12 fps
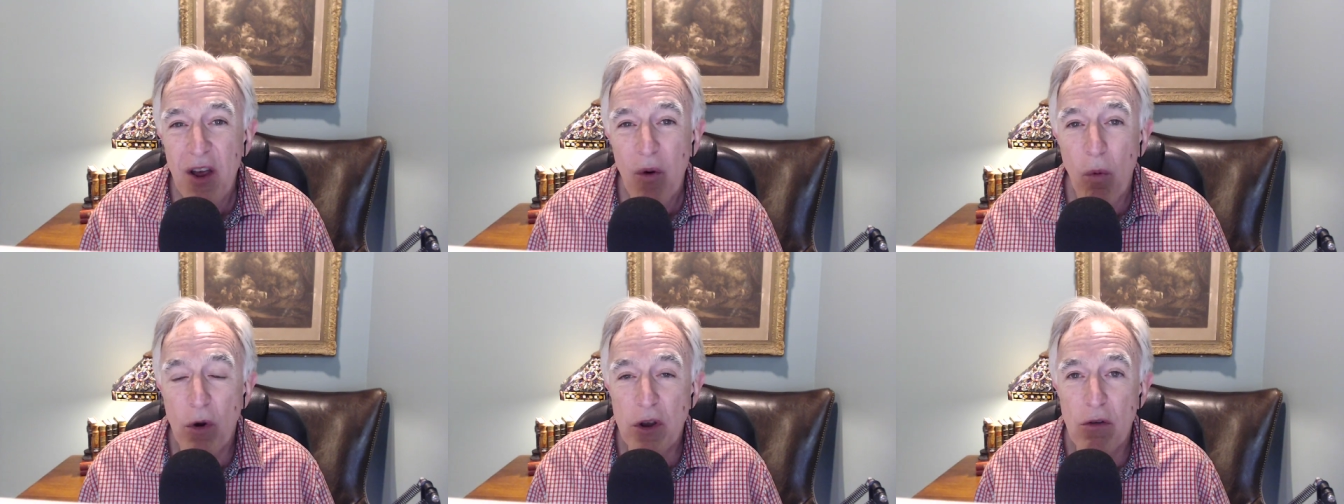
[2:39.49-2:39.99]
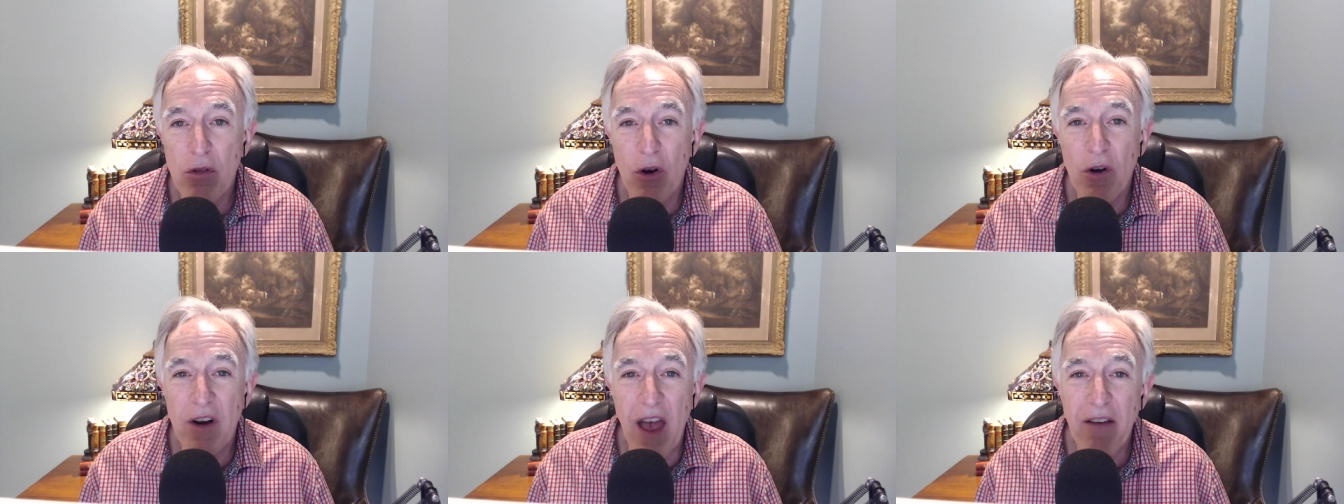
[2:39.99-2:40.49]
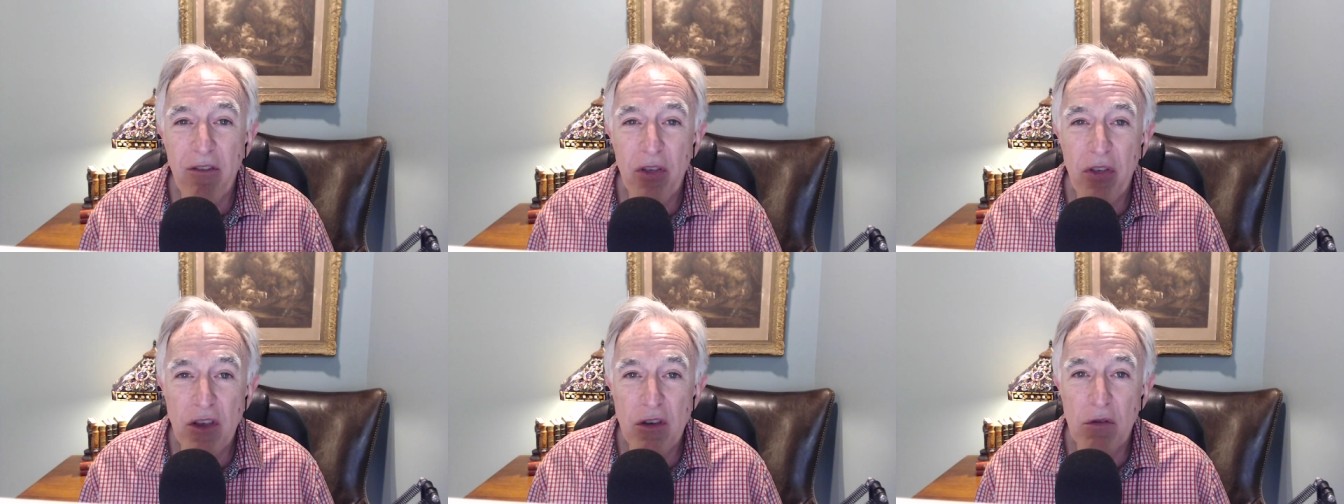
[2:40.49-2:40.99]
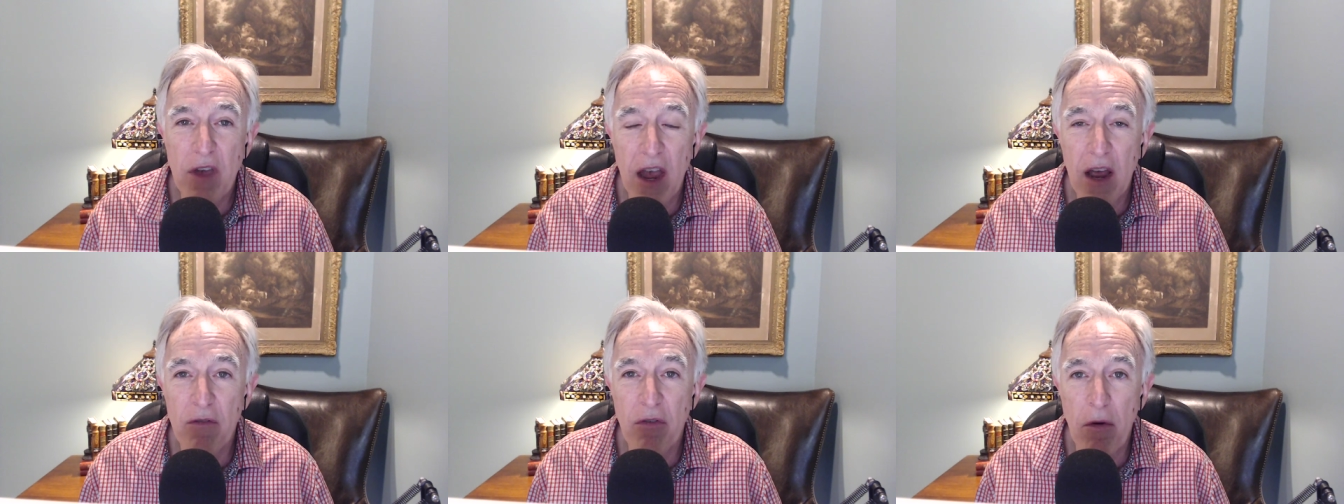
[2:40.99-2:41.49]
where you learn everything you
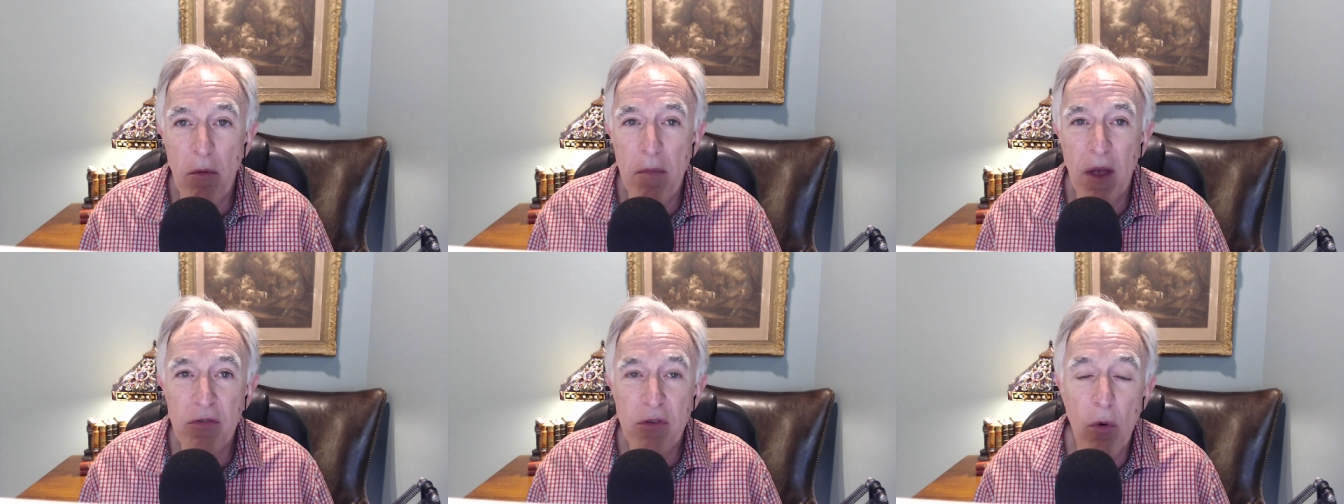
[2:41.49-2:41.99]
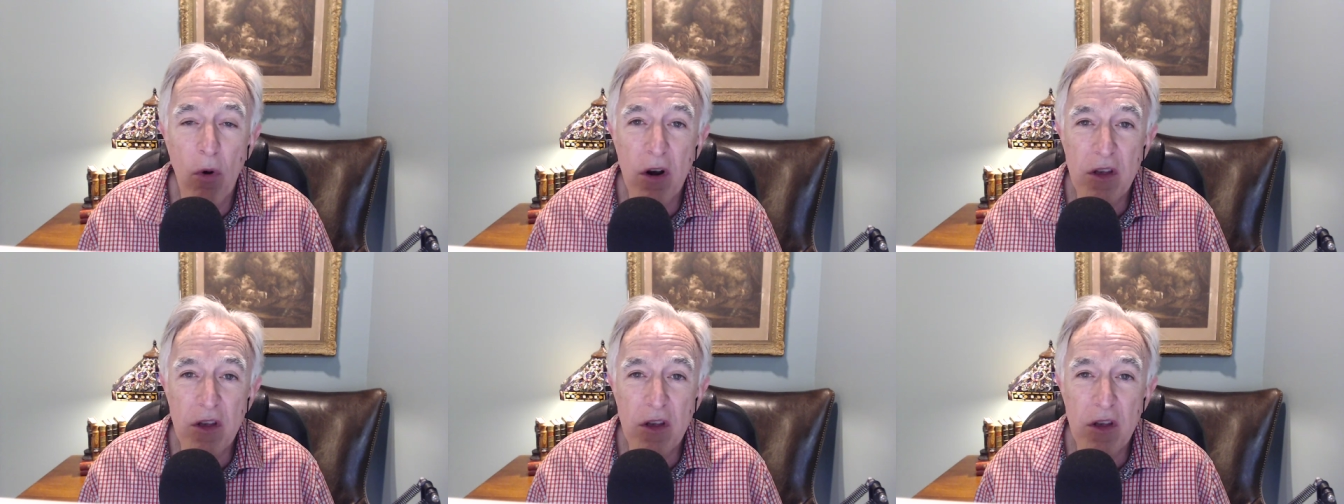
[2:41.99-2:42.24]
can from a mentor.